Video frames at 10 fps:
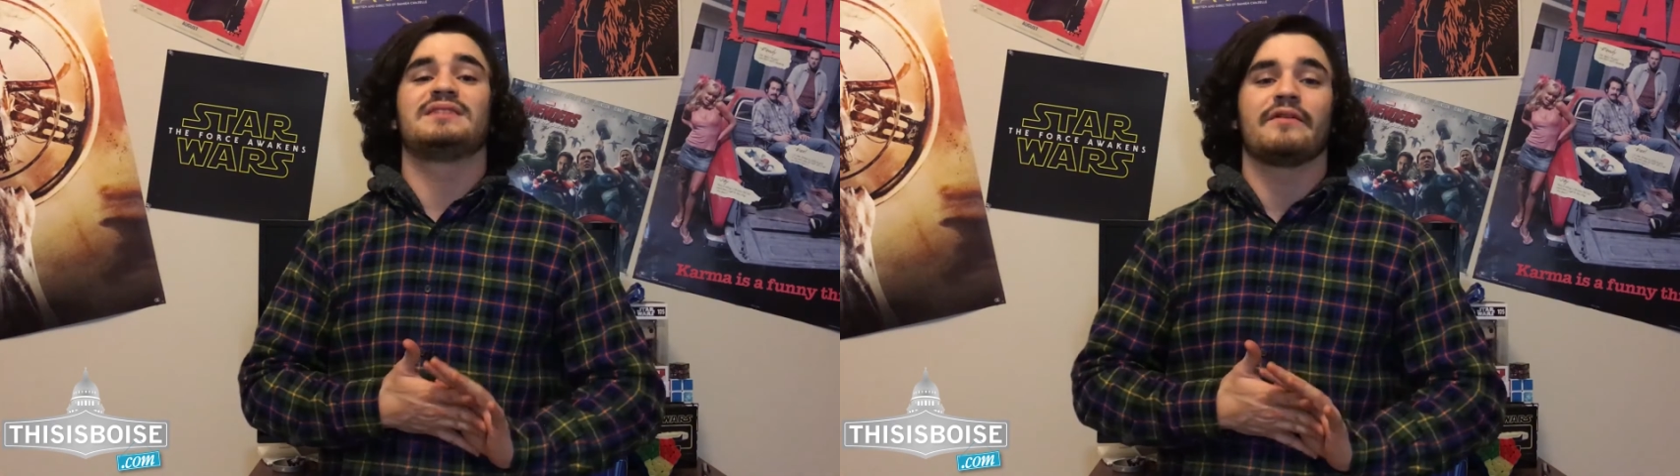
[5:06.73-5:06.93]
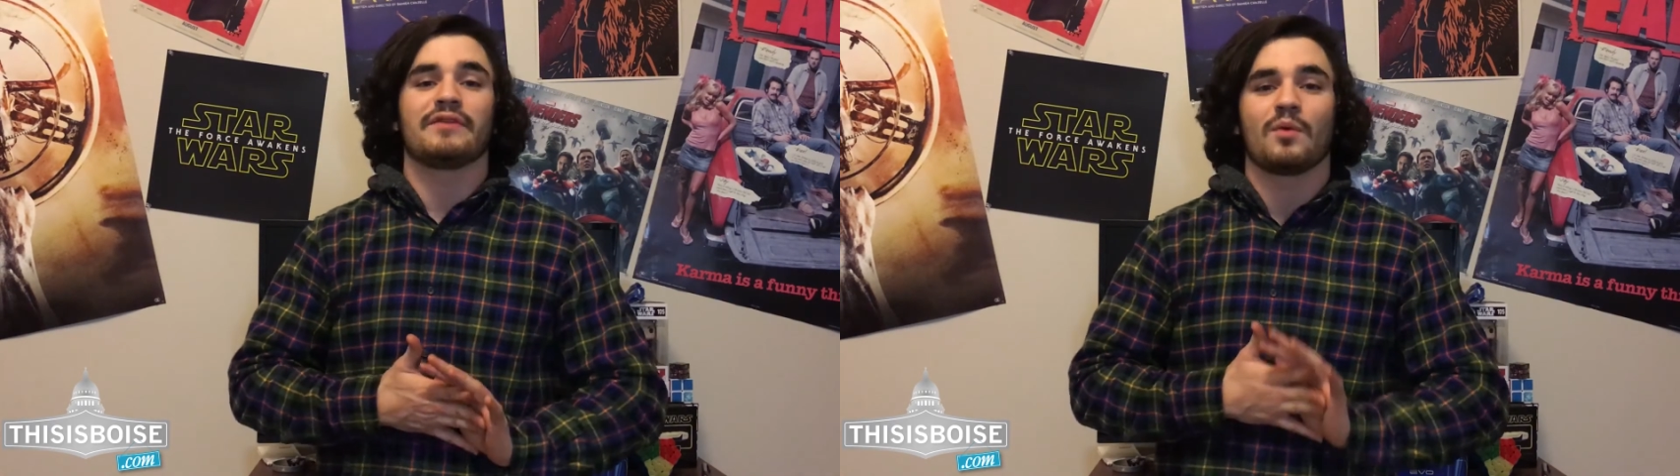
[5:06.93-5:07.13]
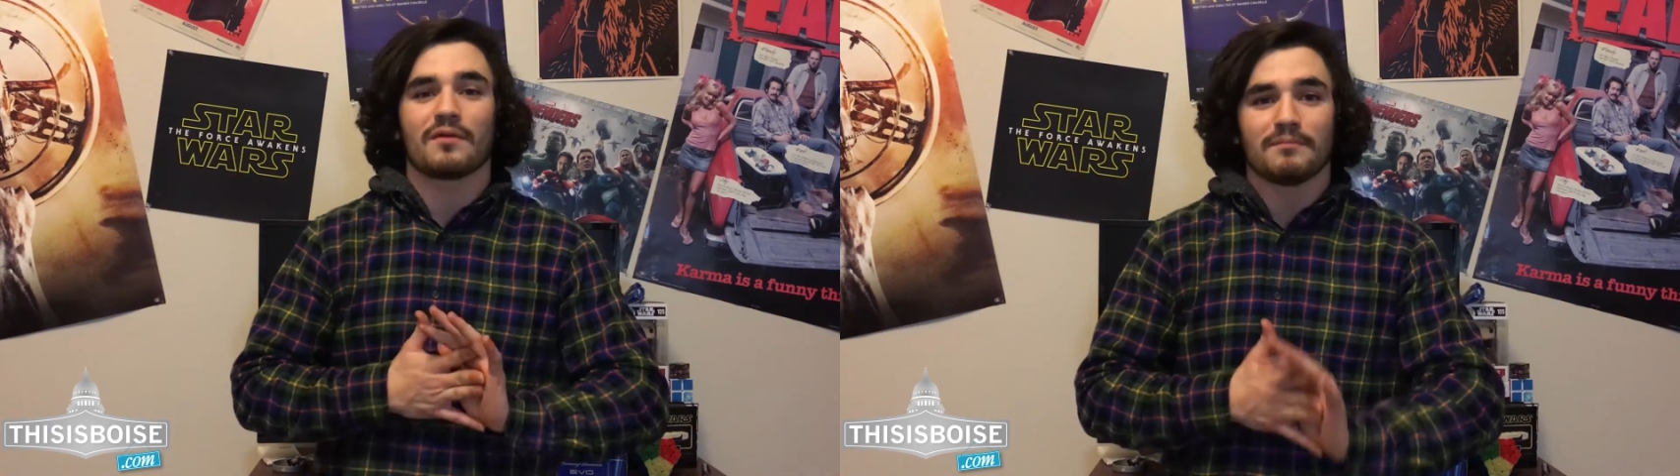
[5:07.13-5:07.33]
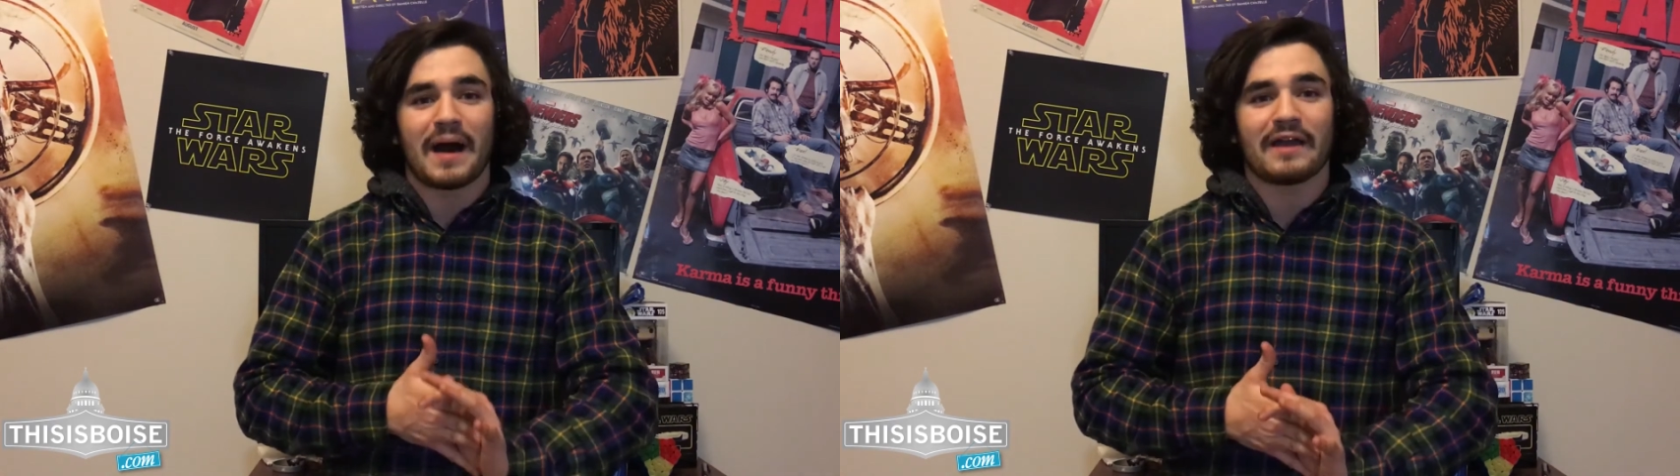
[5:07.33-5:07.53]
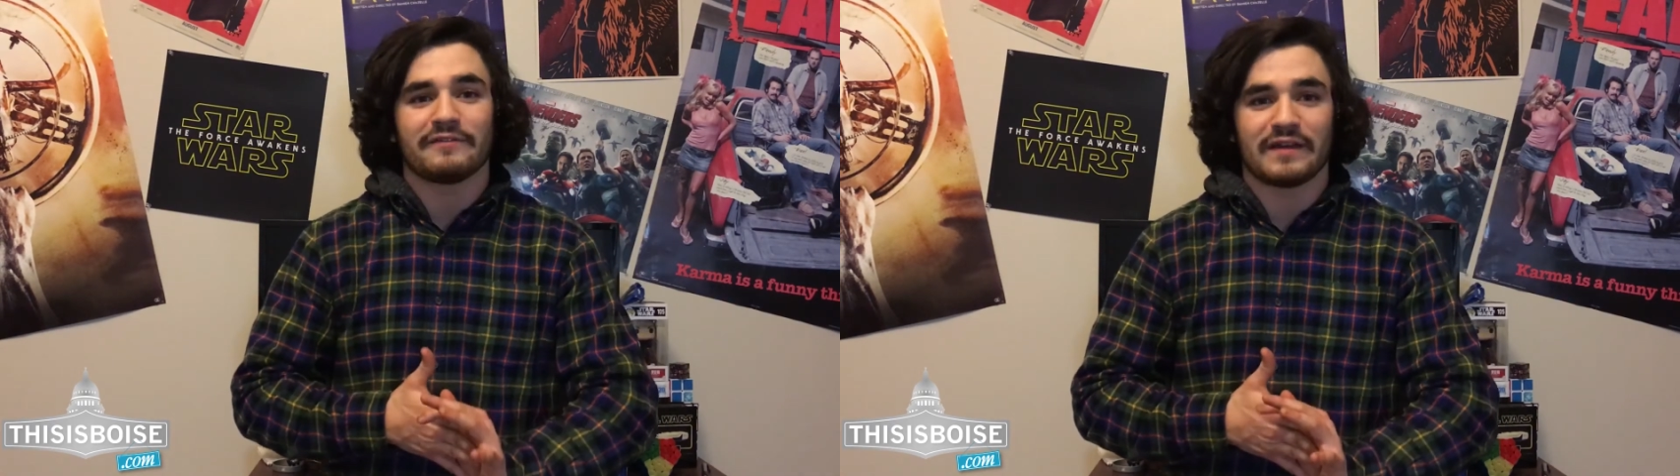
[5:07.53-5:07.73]
It's definitely
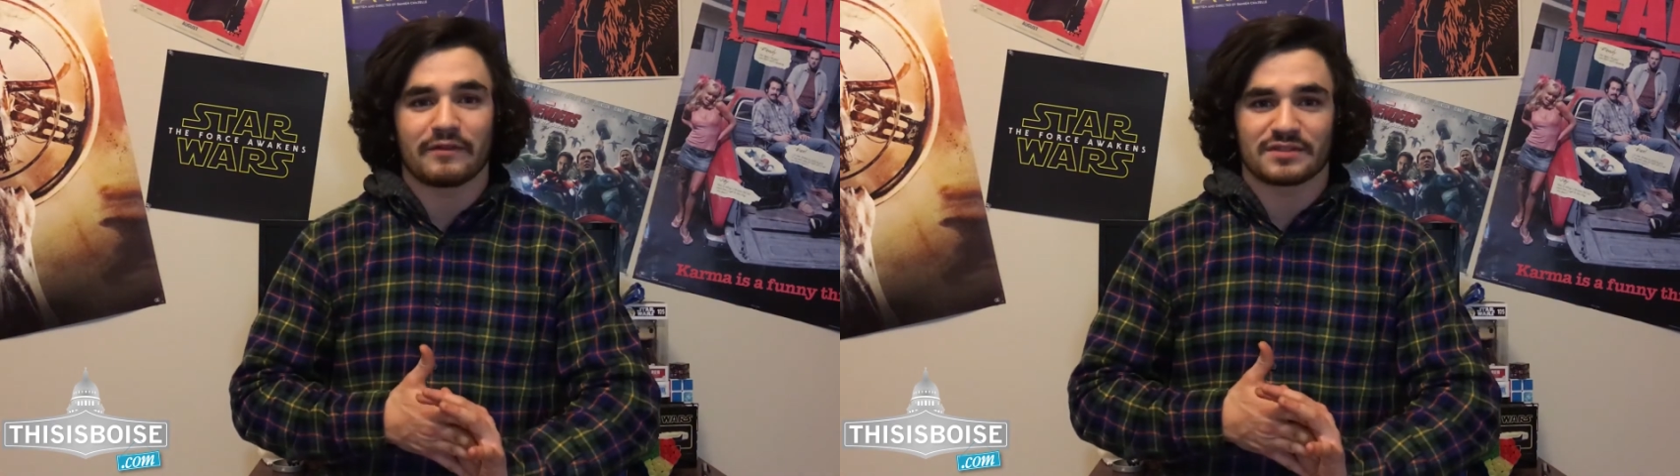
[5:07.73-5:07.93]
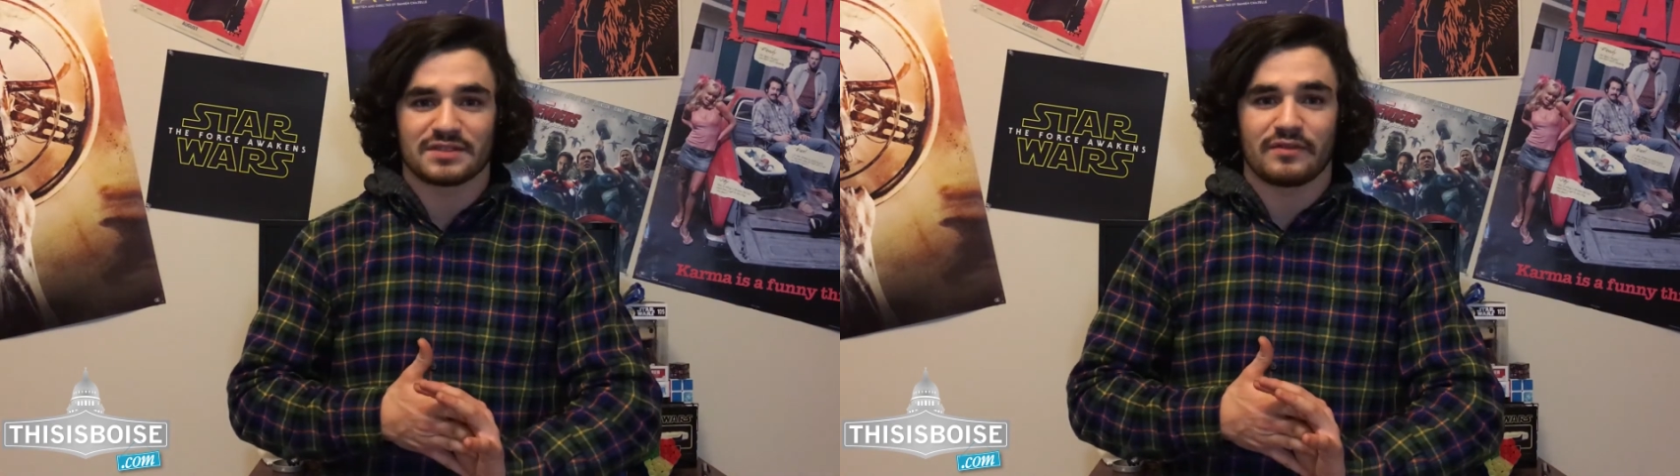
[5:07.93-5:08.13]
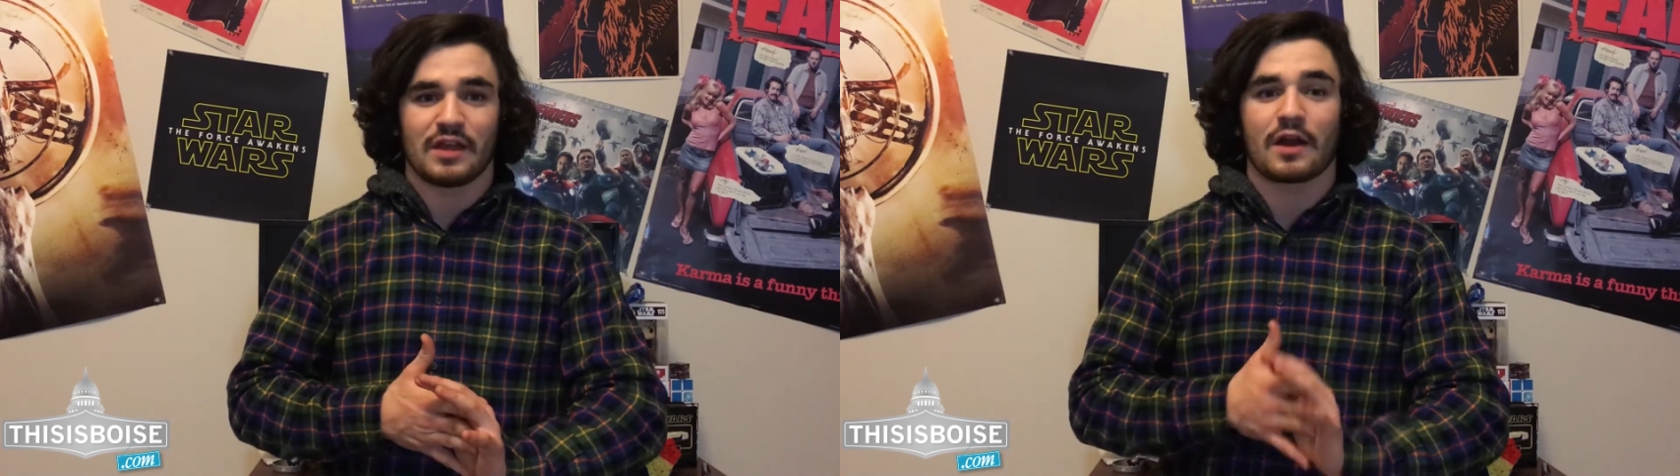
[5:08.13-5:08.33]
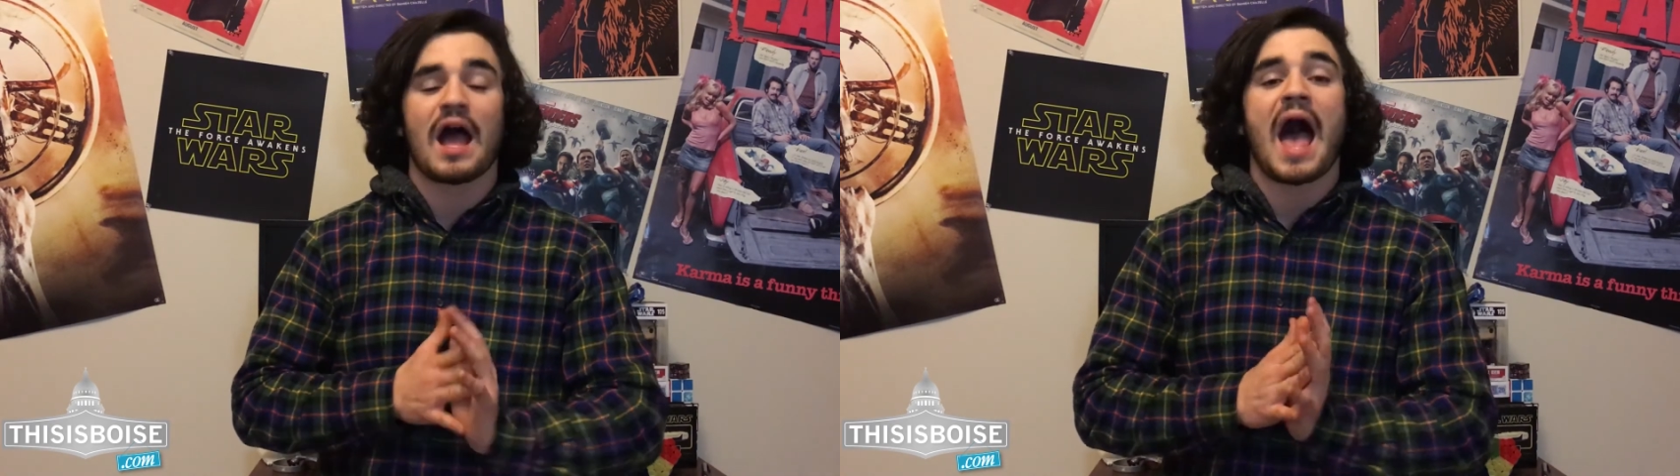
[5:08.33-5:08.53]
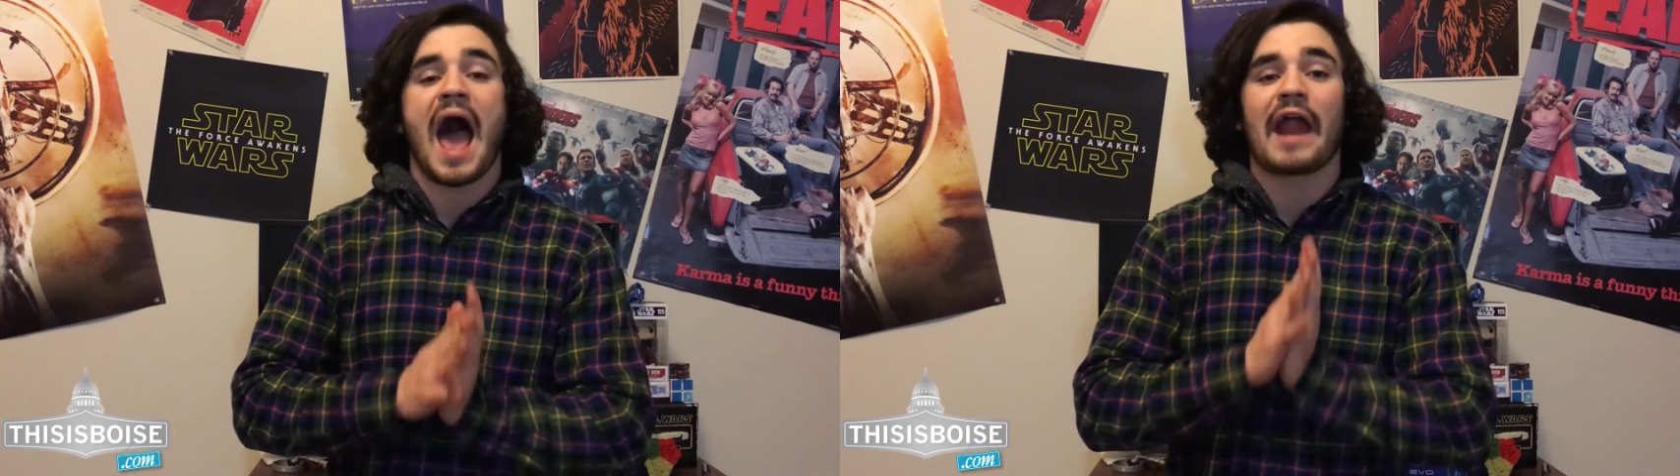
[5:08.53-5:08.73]
one of my favorites
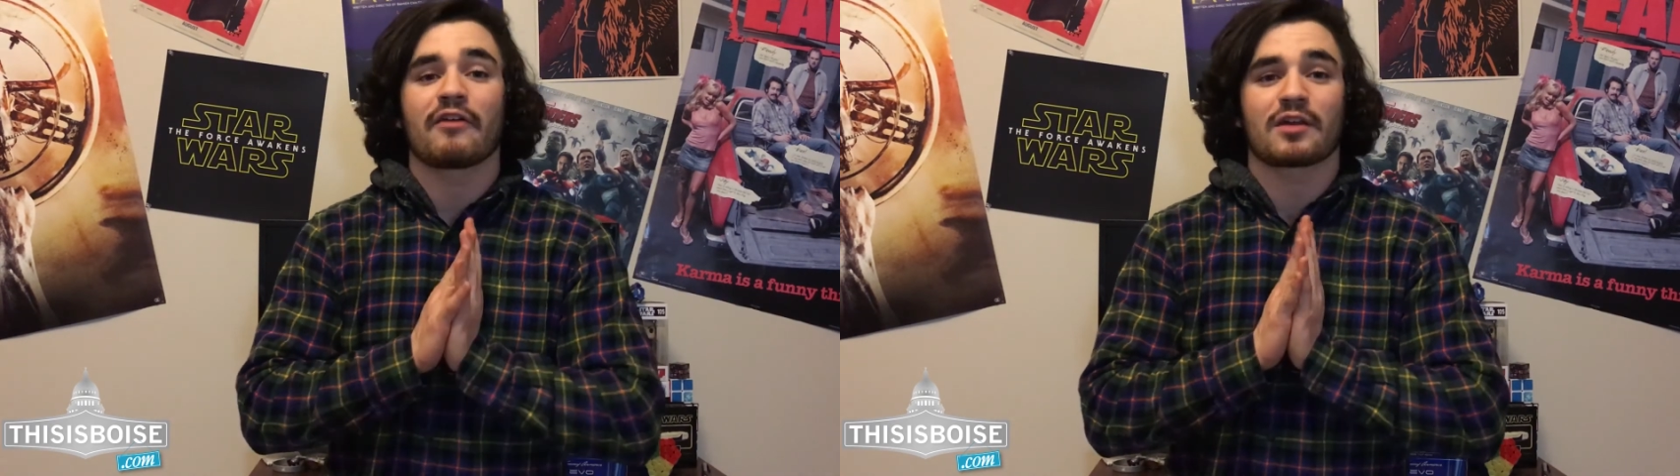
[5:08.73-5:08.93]
of the year.